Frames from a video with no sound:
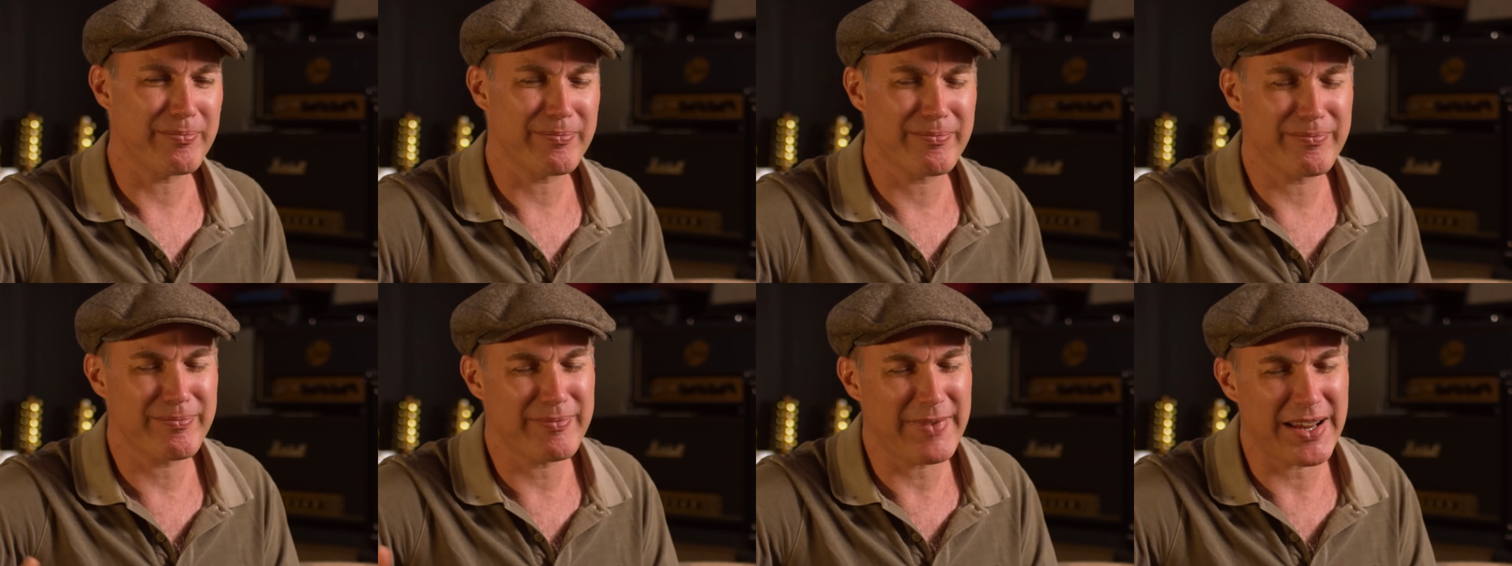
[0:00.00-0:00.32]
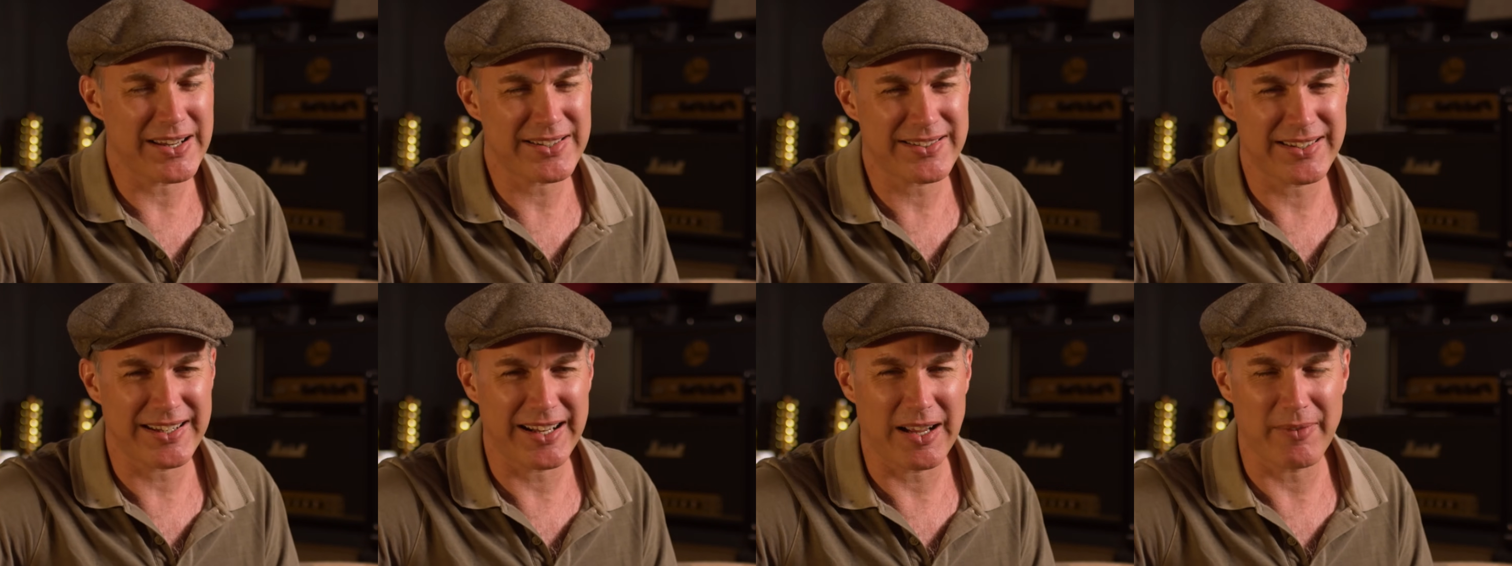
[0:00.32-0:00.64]

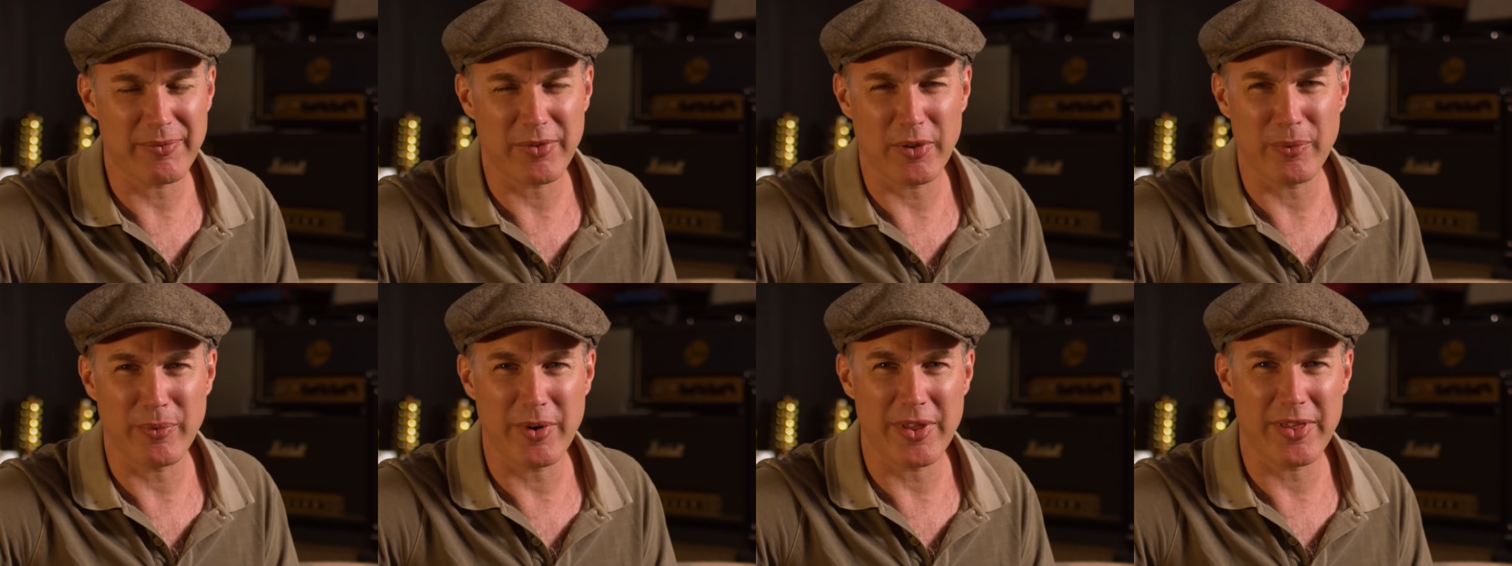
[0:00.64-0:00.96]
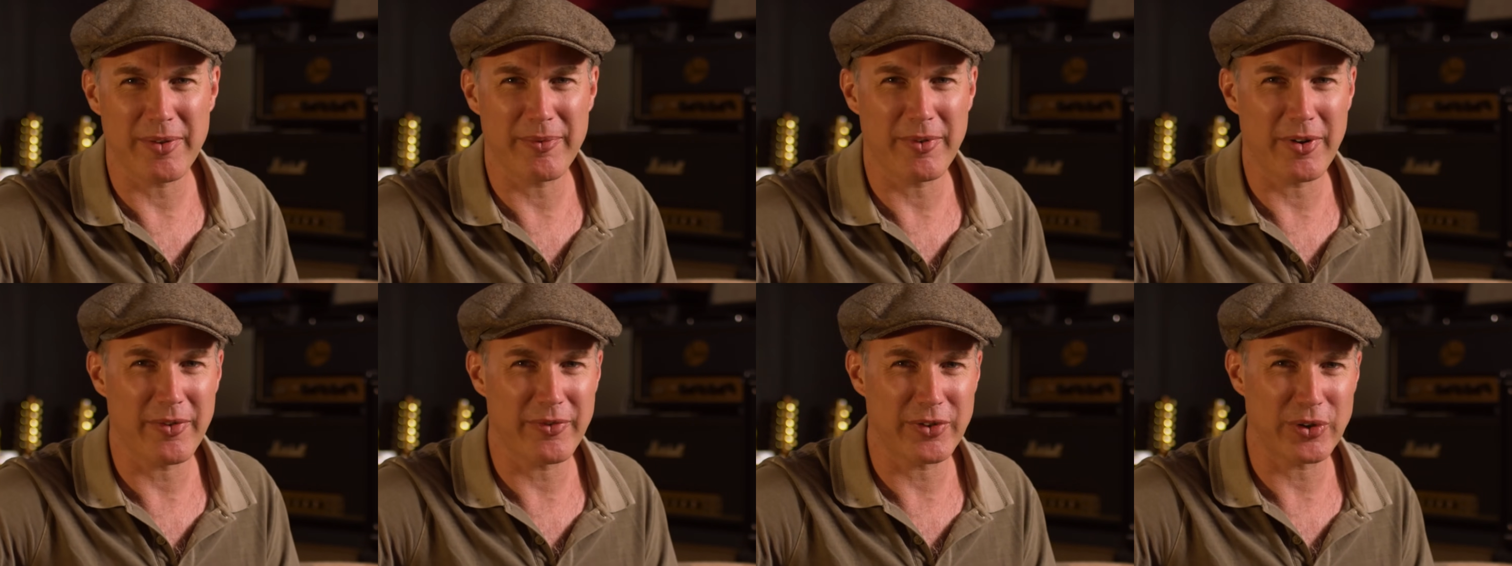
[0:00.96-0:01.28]
messing up the
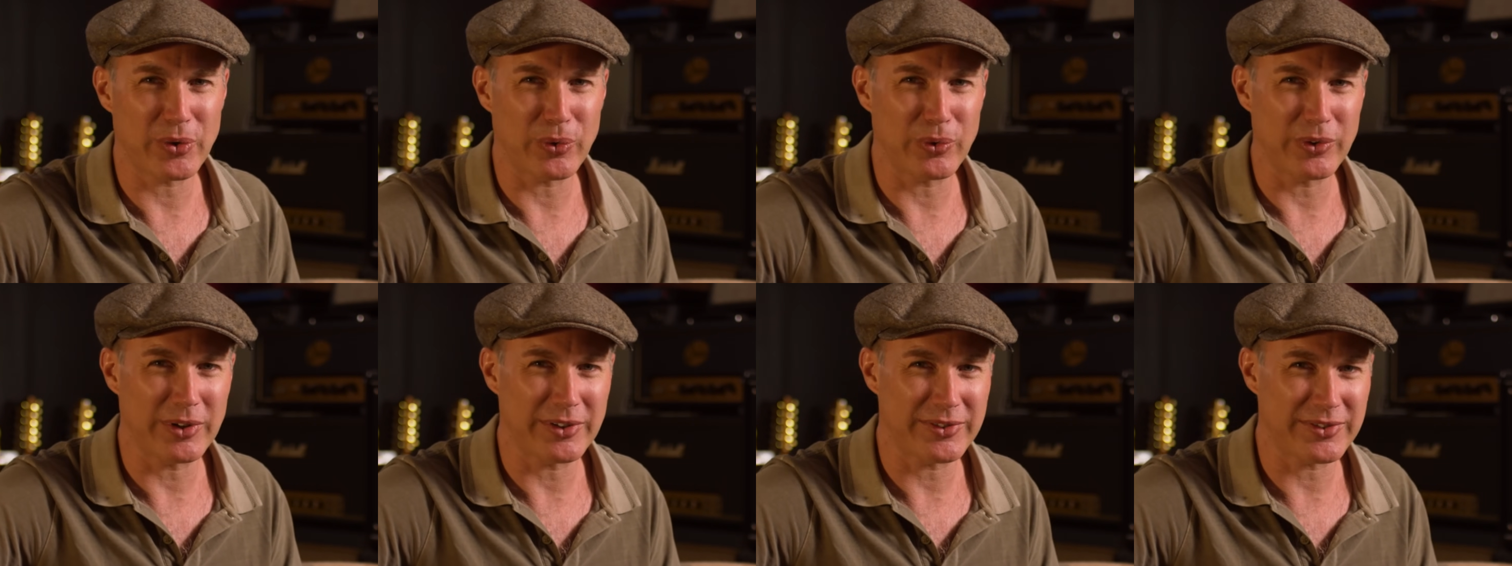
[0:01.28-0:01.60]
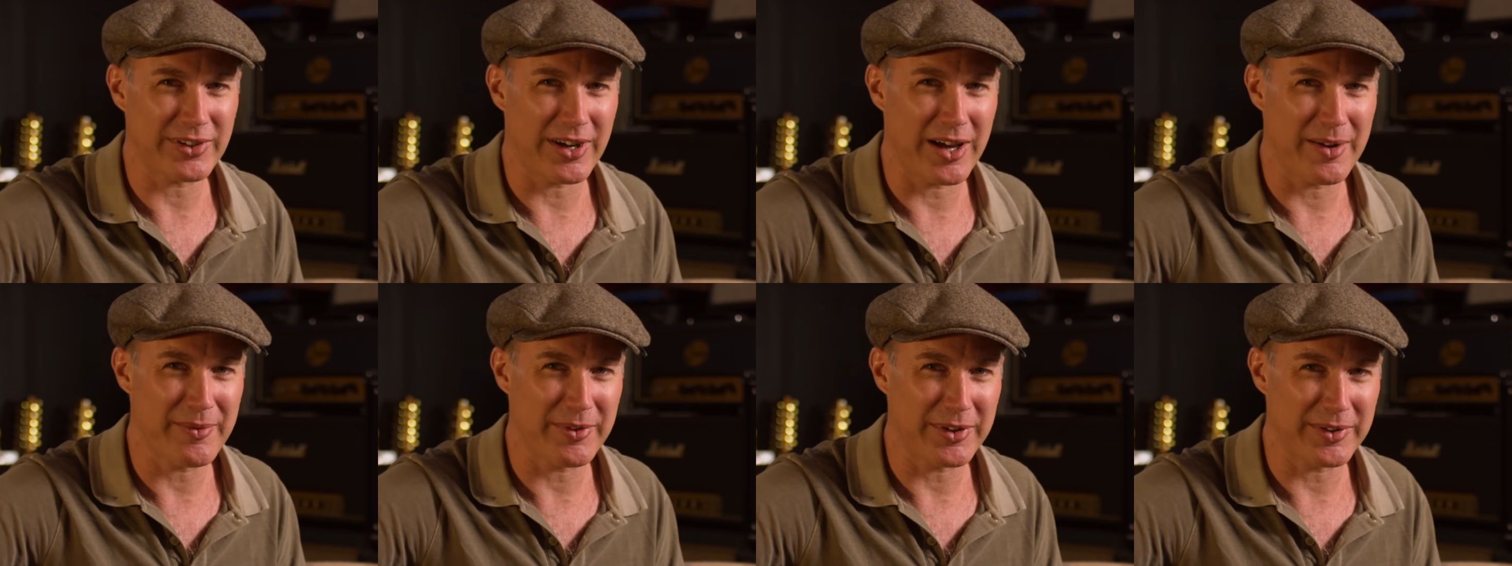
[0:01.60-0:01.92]
rhythm of it all the
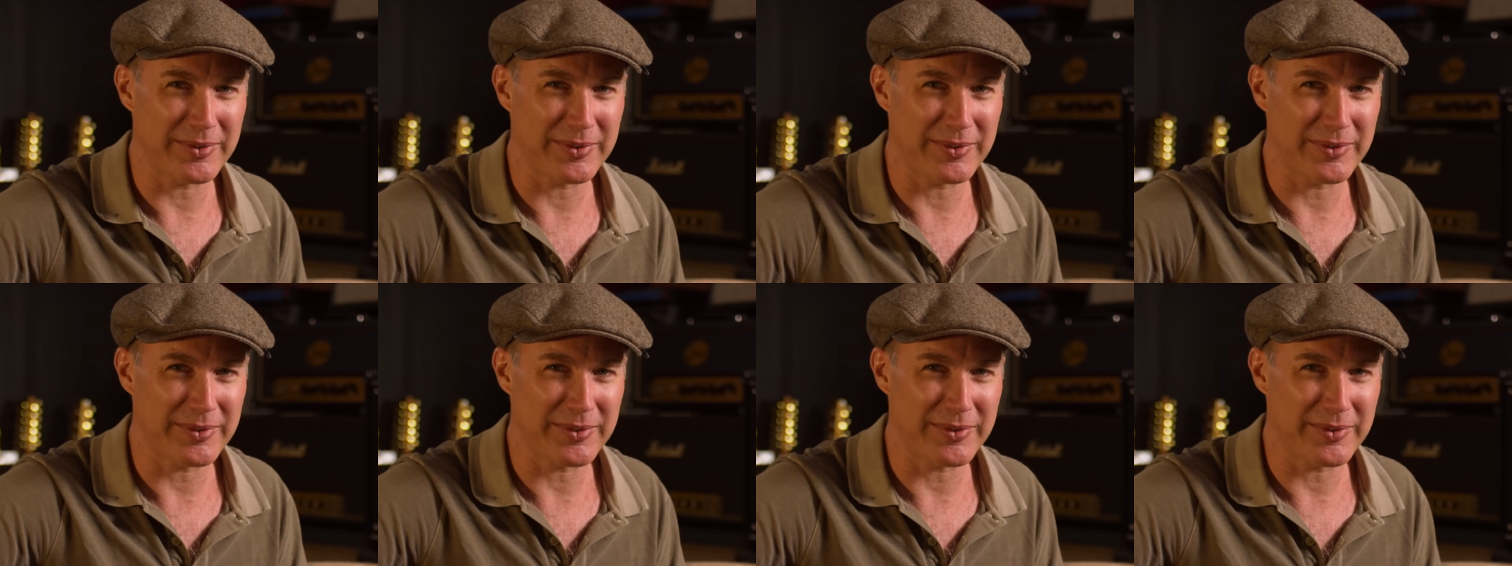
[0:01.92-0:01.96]
time.